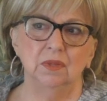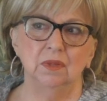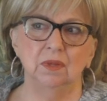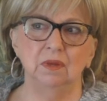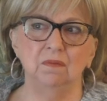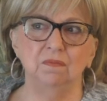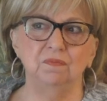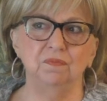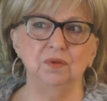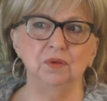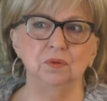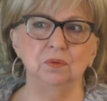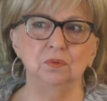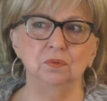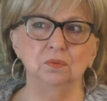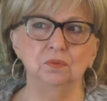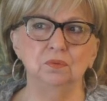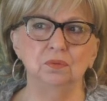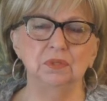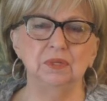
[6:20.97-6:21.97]
if
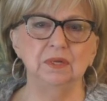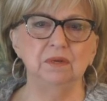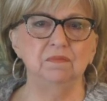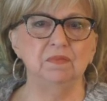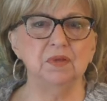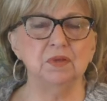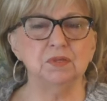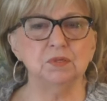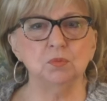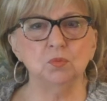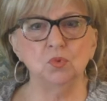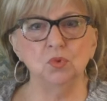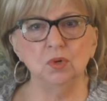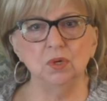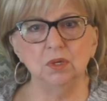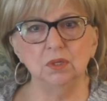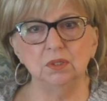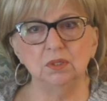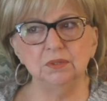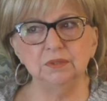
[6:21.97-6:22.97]
you leave this
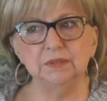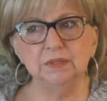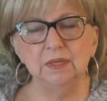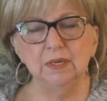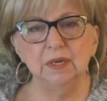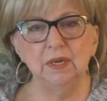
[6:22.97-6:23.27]
world